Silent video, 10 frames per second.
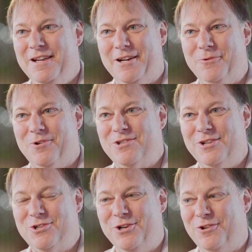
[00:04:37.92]
And it wasn't
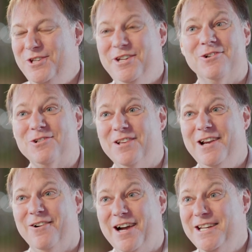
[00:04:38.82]
until years
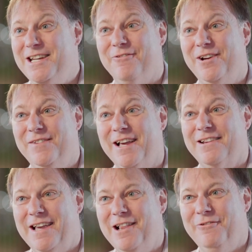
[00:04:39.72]
later, I'd never even had a
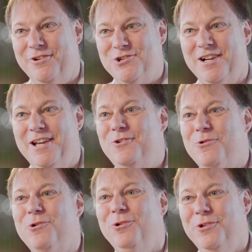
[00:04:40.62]
television. I had
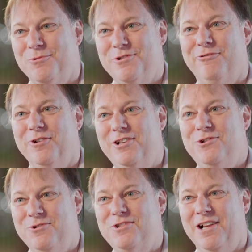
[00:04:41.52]
no clue there was a Free to
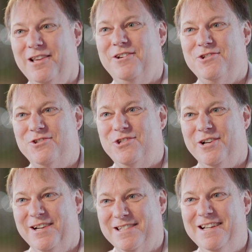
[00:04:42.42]
Choose television
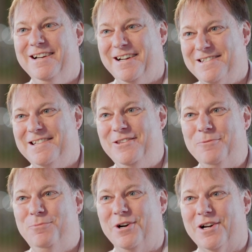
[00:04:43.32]
series. I'd seen the
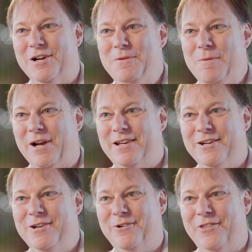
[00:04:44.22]
book, but I
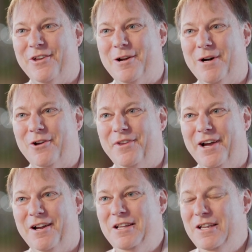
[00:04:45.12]
didn't know anything about
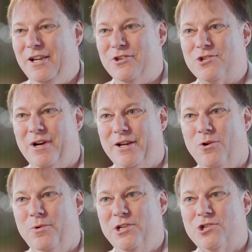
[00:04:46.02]
that. And so I'd
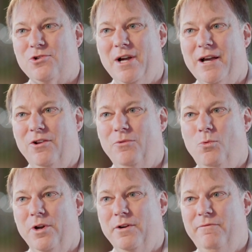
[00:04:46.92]
always straddled
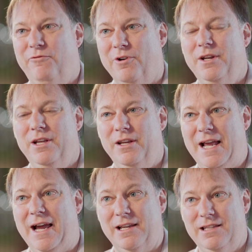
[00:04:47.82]
one foot in
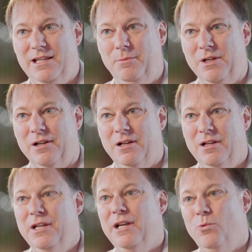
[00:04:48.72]
academia
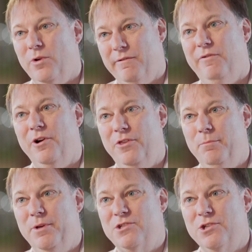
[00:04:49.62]
and one foot in the
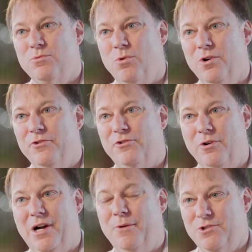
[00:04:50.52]
business world.
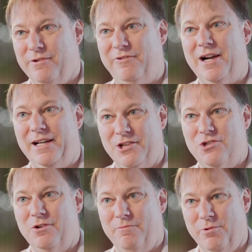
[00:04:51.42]
So I was a
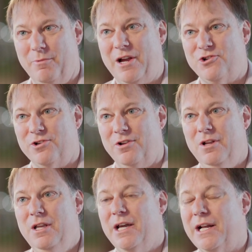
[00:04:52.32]
finance professional,
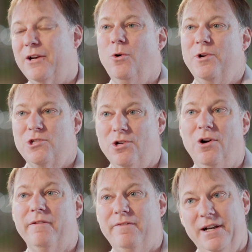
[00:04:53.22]
and I'd always
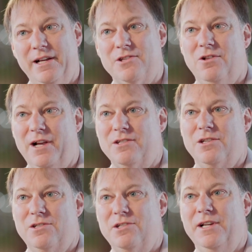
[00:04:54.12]
taught finance
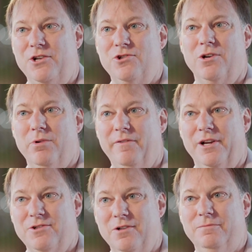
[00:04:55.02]
classes as an adjunct
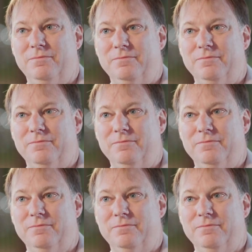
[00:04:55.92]
professor.